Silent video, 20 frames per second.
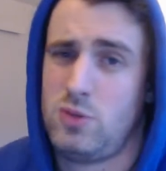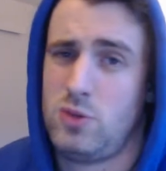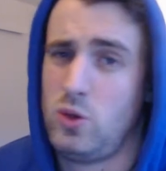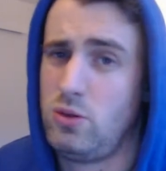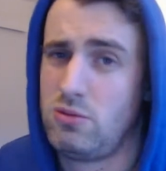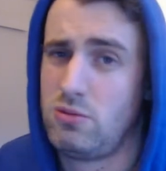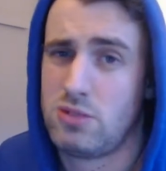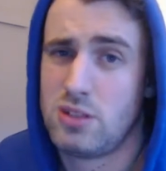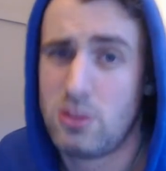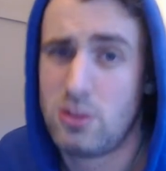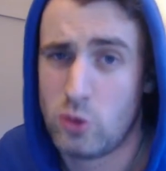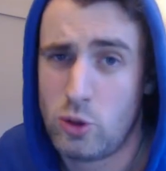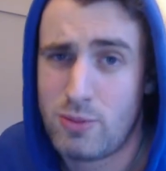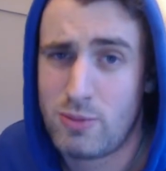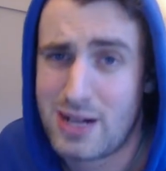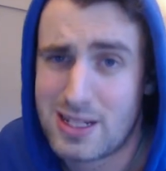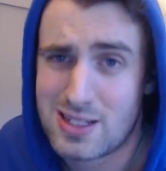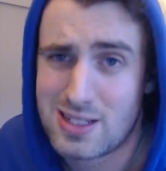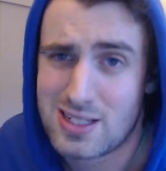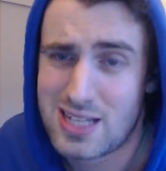you know, who am I
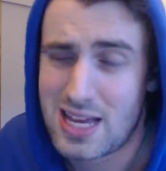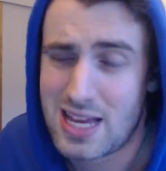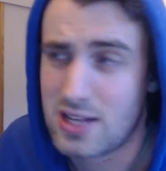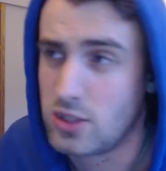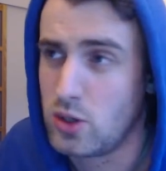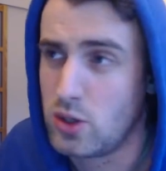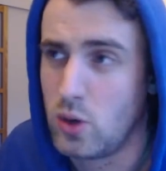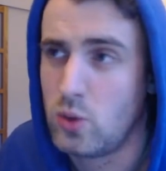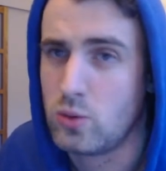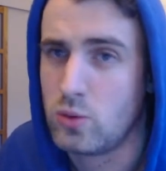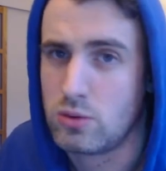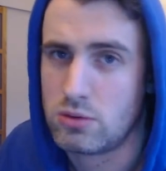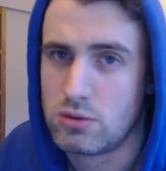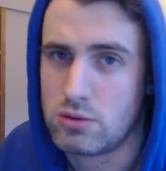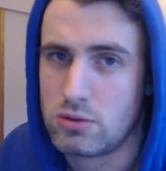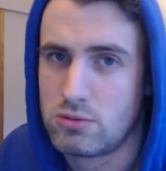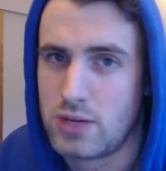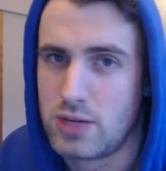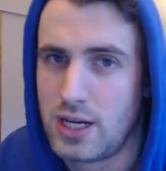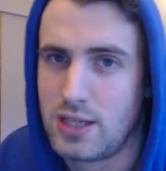to say don't,
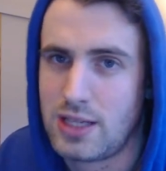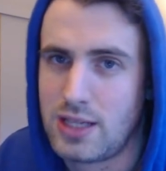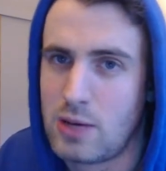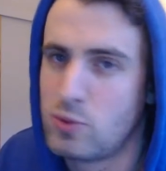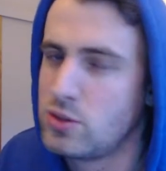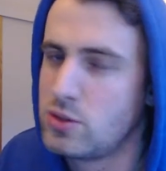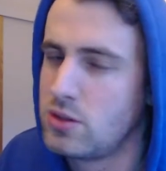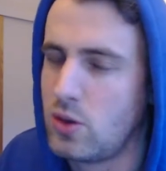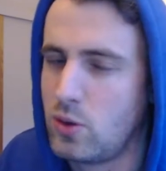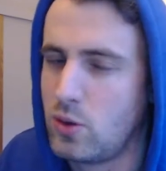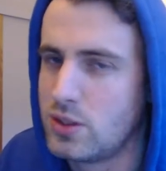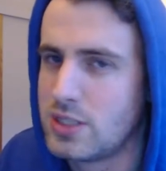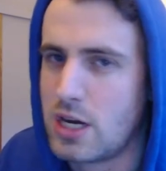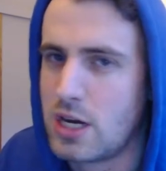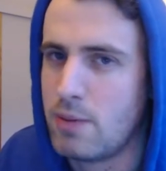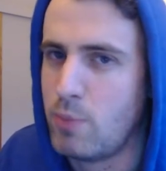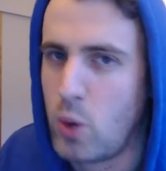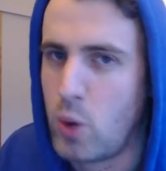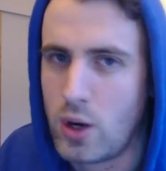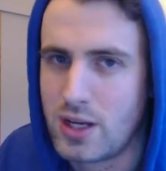right? That wasn't the whole entire
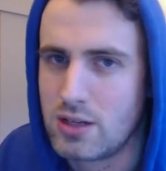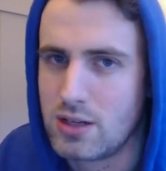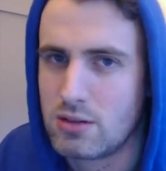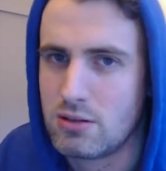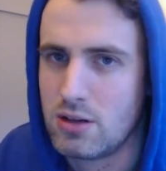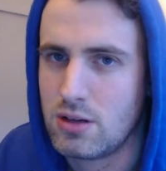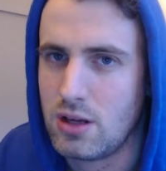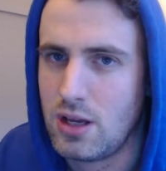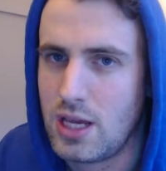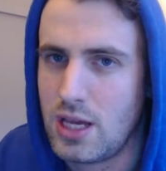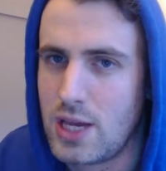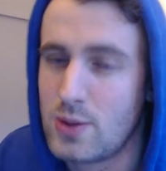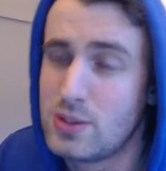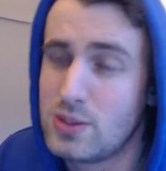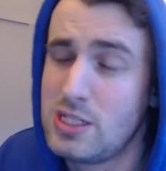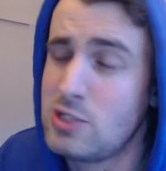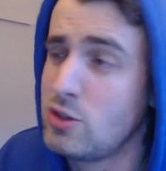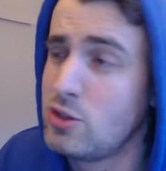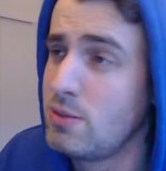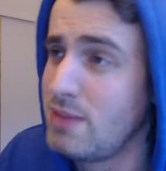point. It was
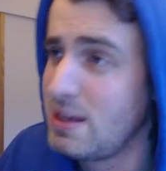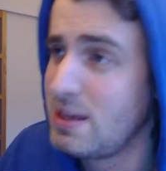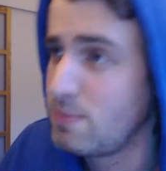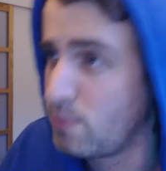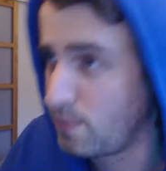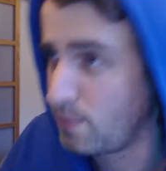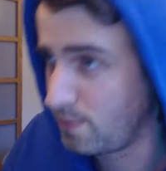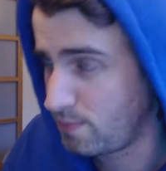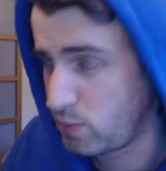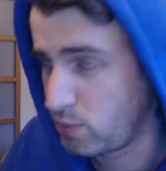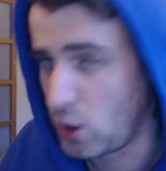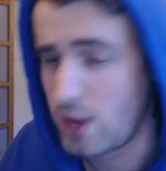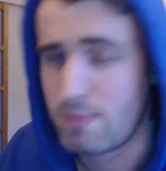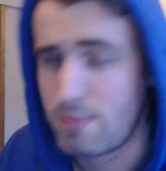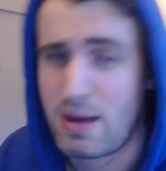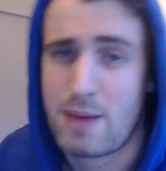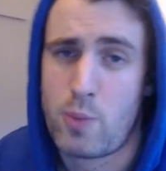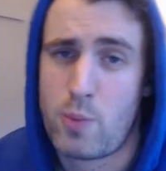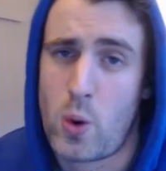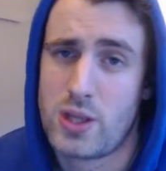literally me putting my
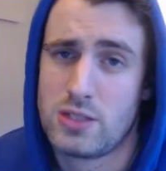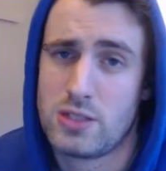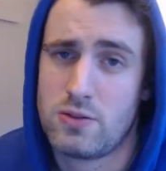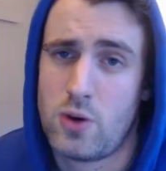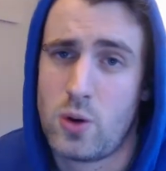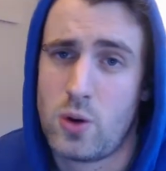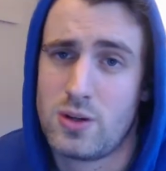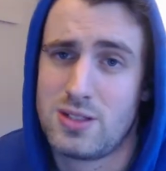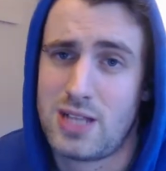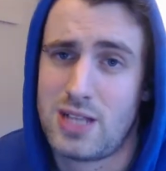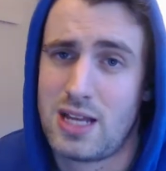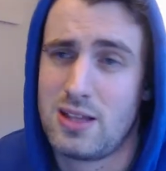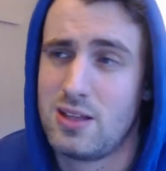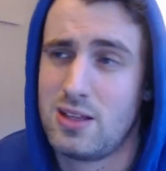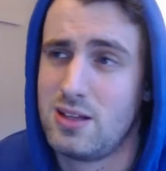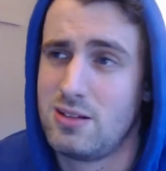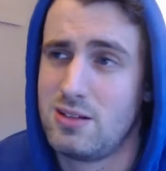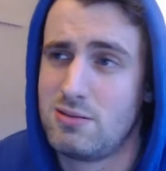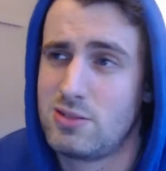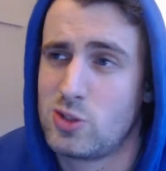points forward, saying
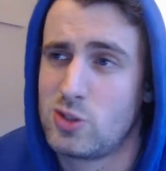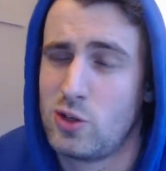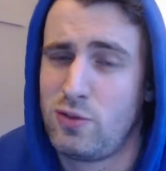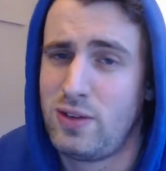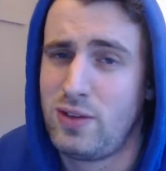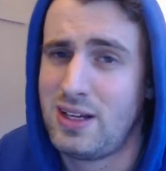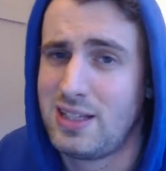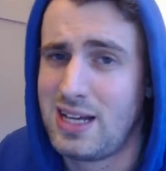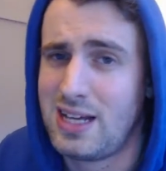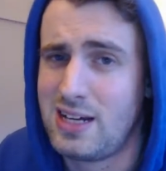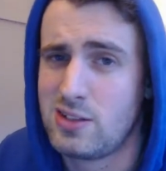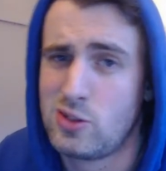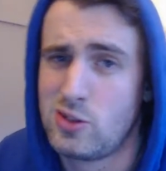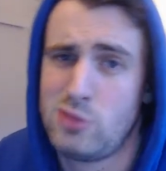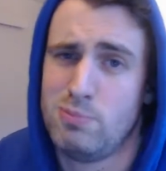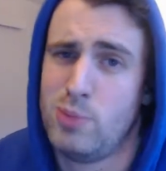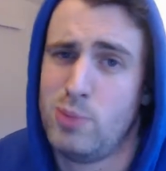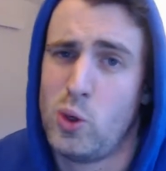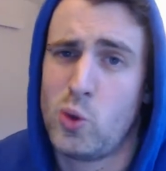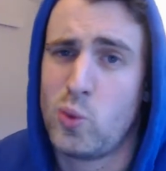that stuff like that doesn't
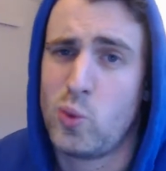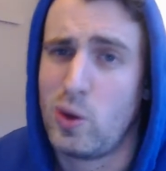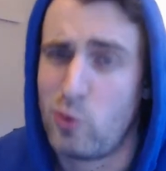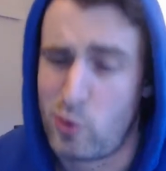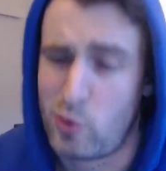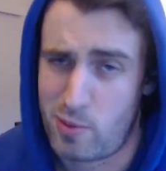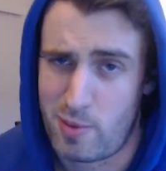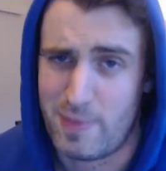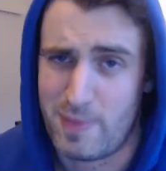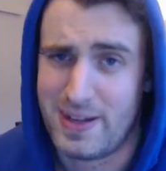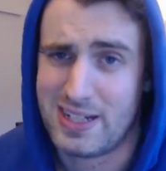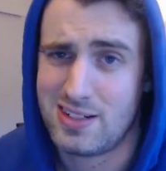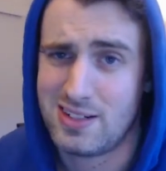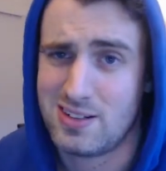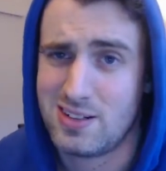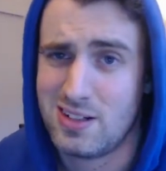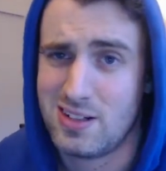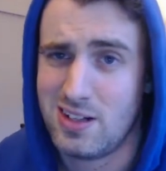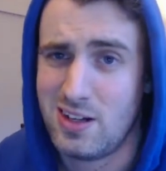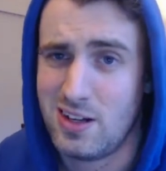bode well with me, man.
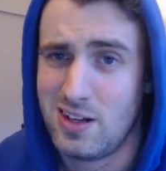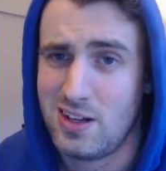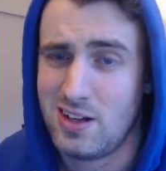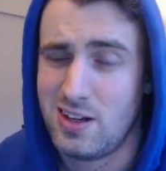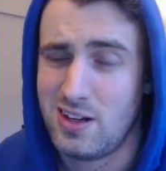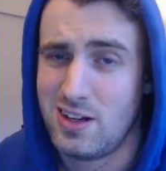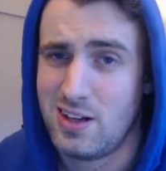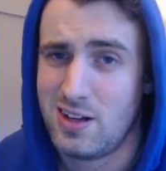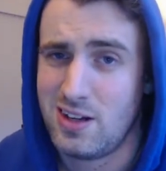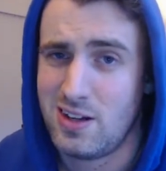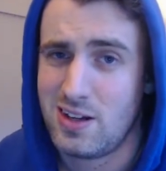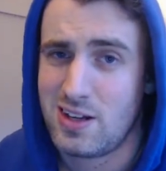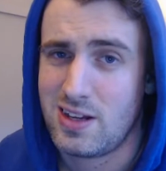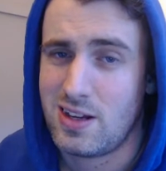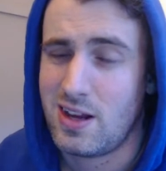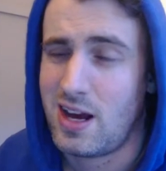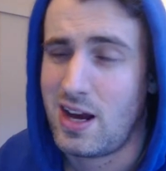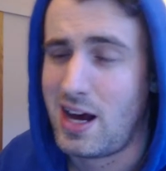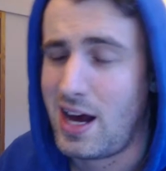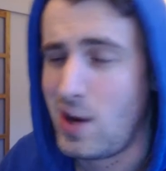
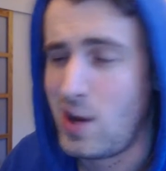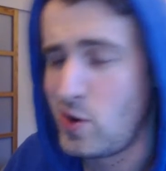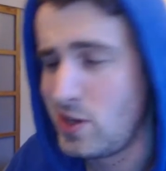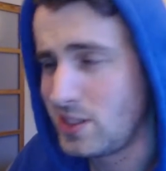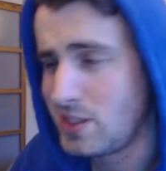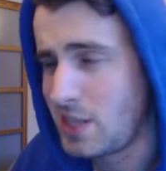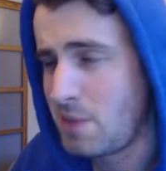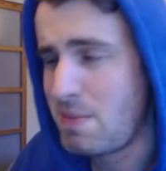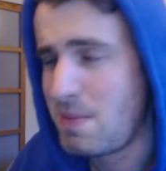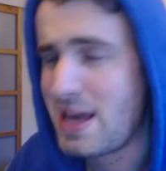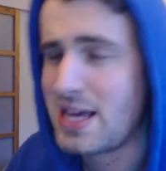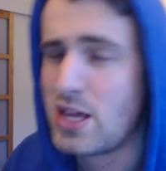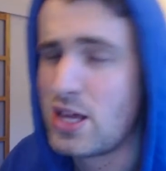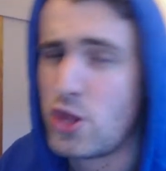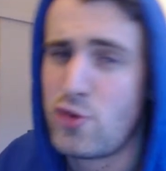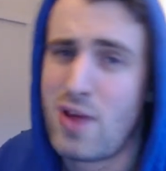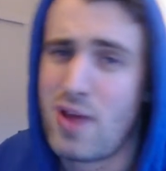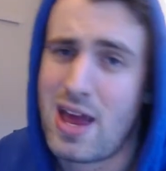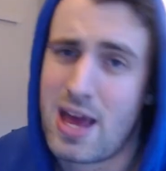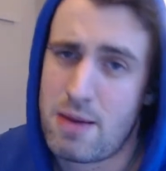I understand making
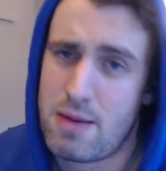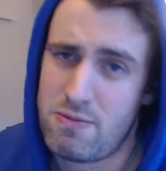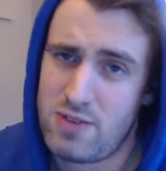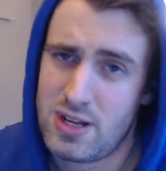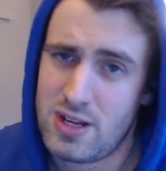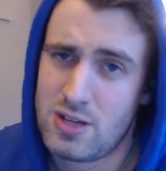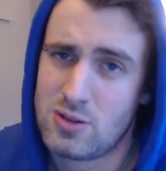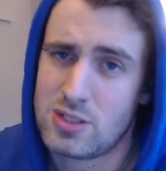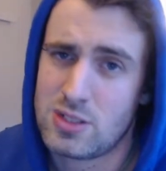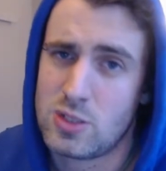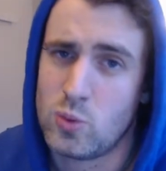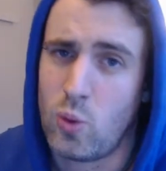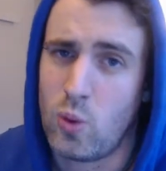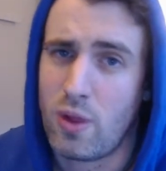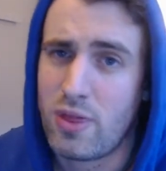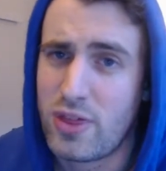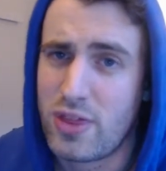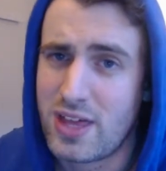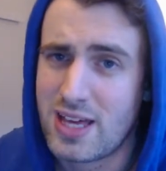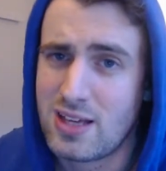3 AM videos is one
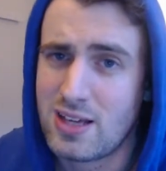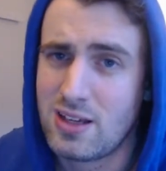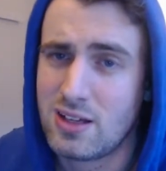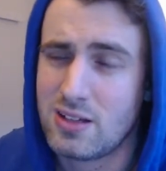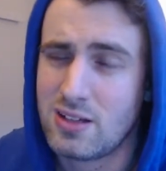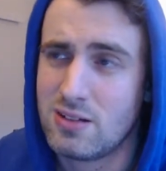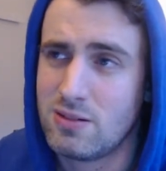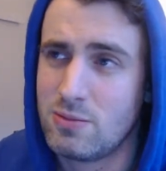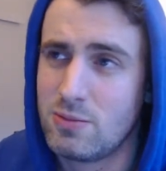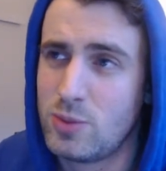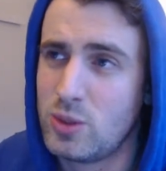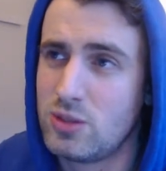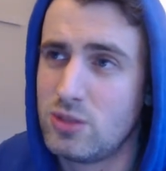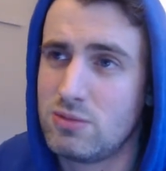thing, but,